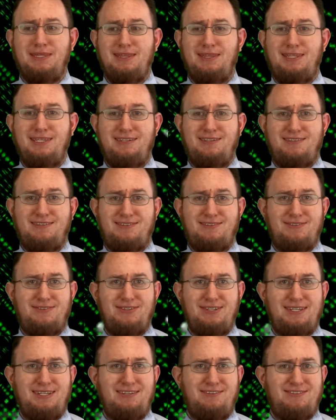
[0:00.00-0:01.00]
This
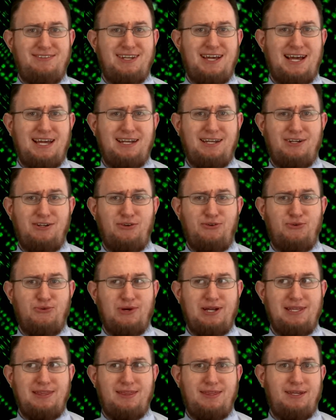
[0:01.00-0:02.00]
is not a
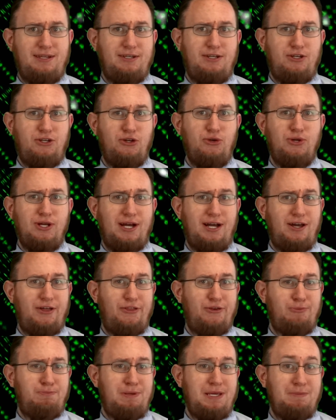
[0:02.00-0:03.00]
great thing to do to
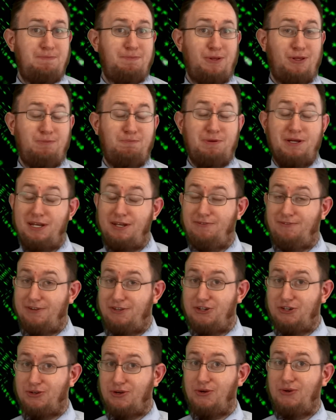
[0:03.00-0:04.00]
other people, but if
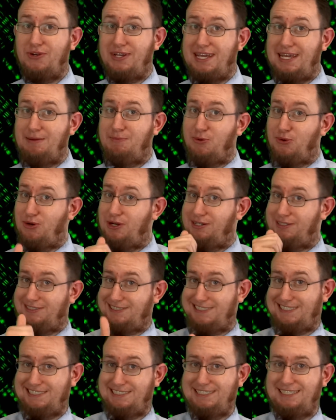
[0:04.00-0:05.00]
it's your own keyboard,
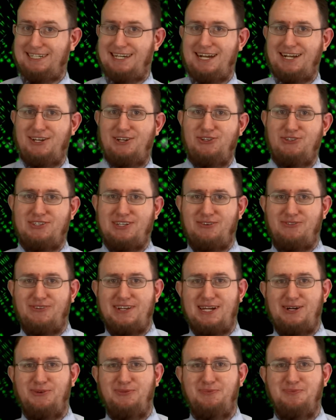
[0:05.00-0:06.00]
knock yourself
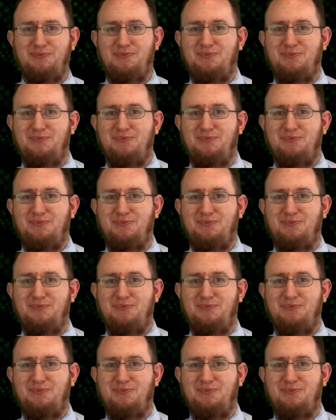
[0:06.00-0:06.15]
out.